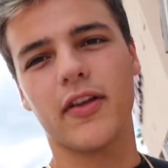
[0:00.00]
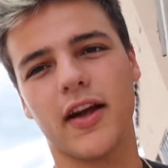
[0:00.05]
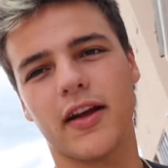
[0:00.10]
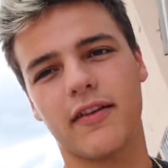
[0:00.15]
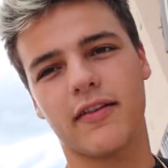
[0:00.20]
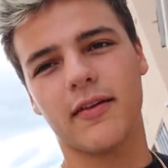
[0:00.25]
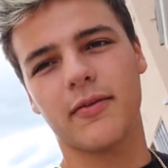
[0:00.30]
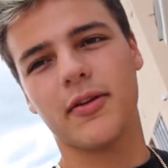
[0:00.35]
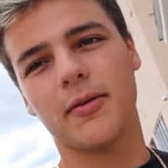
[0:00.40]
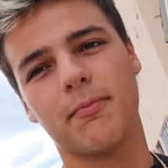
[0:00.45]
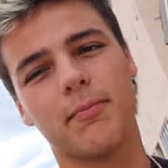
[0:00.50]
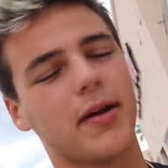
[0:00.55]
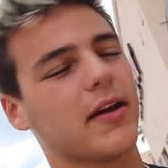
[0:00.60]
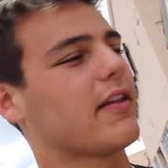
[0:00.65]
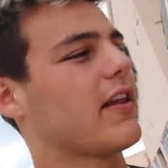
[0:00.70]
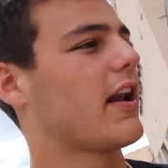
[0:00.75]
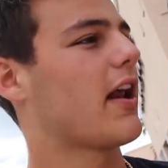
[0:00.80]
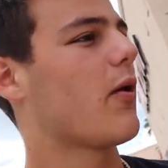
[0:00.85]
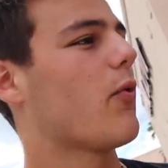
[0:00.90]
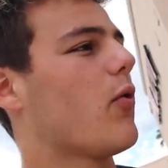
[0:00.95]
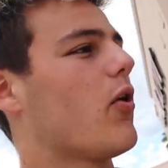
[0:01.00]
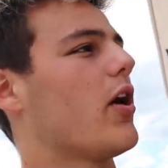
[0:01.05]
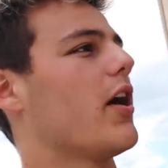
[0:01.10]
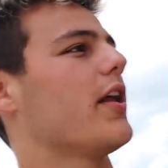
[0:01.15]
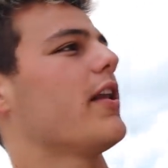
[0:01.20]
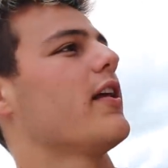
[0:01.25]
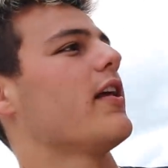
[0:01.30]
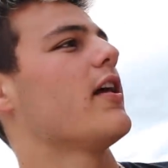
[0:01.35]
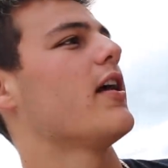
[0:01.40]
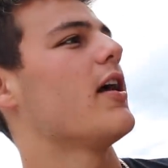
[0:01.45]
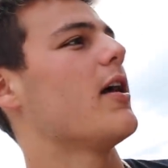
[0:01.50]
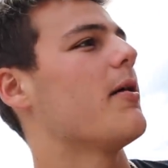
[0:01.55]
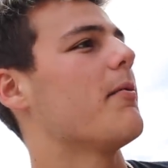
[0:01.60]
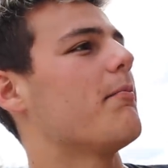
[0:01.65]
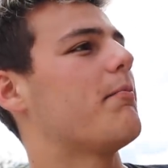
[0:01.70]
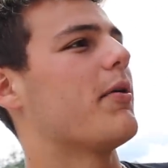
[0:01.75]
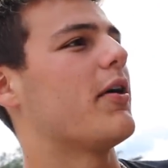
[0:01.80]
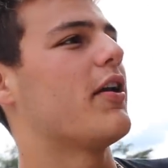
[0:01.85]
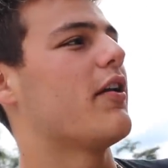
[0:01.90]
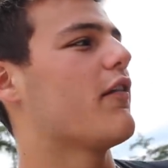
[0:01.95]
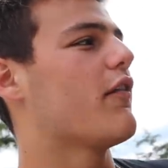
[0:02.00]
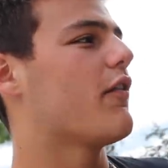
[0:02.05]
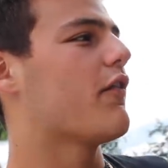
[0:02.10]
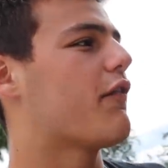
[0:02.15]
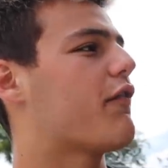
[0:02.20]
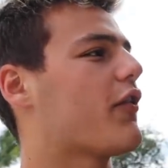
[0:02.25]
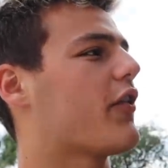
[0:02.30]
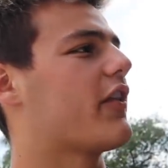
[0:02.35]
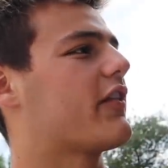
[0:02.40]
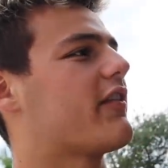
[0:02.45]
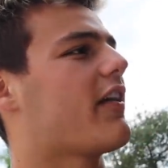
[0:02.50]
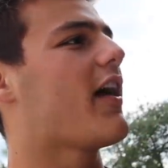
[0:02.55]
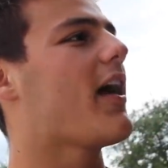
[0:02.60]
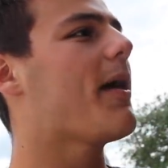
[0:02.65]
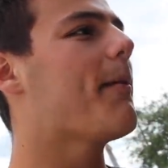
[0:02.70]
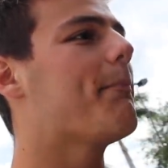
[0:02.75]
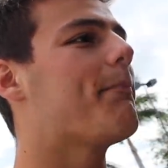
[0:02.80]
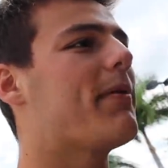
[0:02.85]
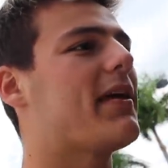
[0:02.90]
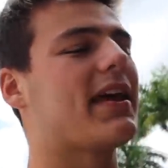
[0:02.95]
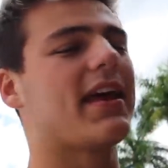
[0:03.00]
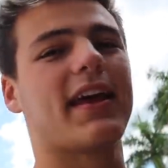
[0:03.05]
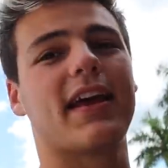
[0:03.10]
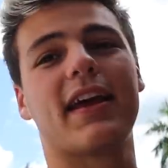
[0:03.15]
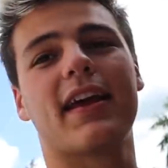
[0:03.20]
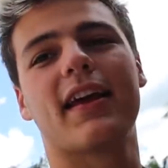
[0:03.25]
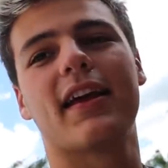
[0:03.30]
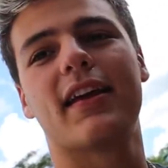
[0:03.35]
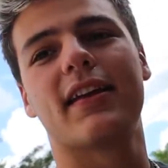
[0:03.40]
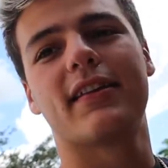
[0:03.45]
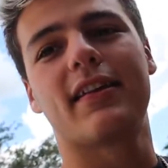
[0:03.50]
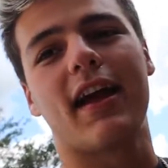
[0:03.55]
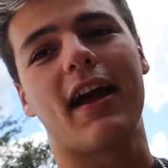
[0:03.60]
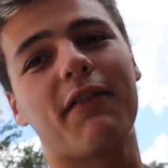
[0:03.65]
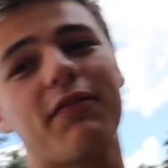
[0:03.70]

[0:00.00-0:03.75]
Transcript: are like something big that I want. But for the time being, to